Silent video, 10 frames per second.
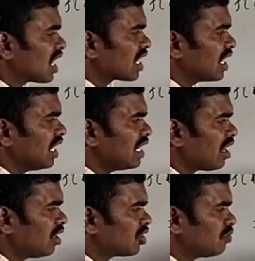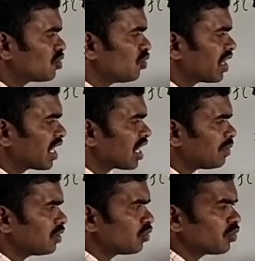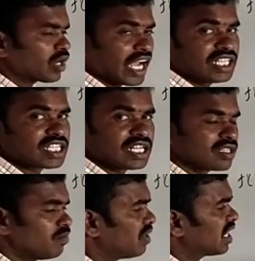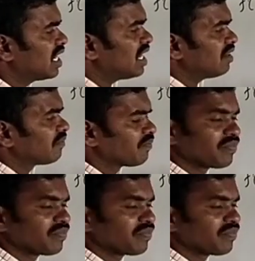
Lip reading: luckily in all term 2 take common, 2 to cancel, but here